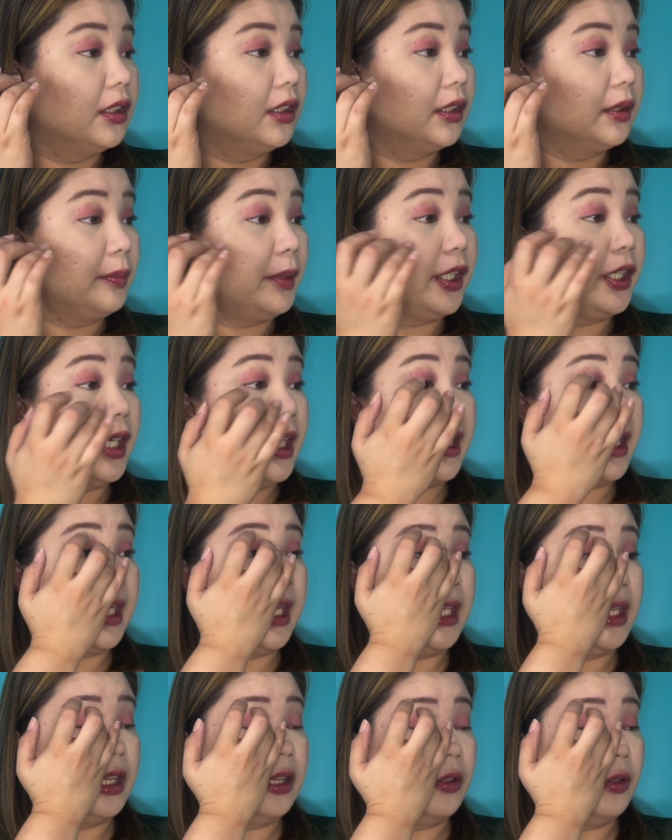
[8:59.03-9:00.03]
Pero
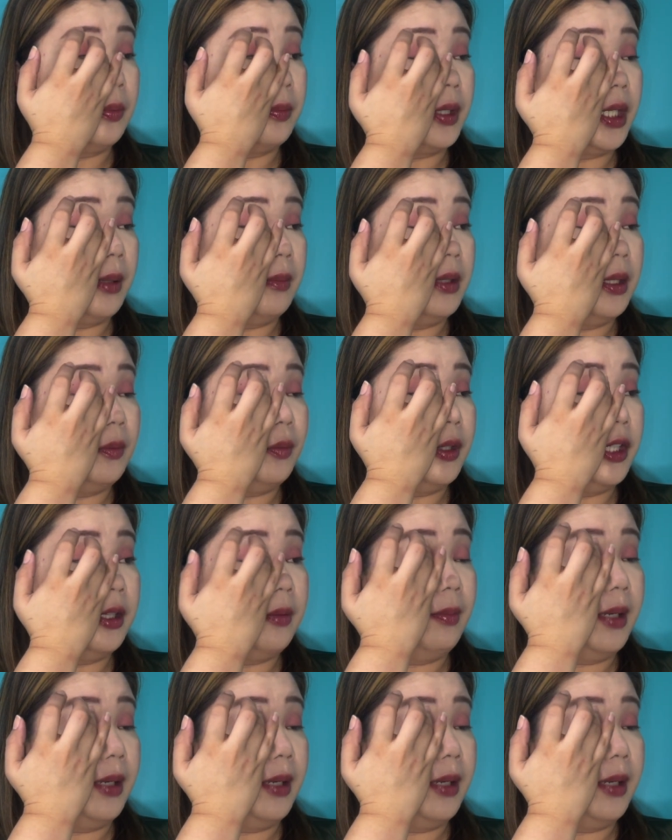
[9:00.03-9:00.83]
again, no problem with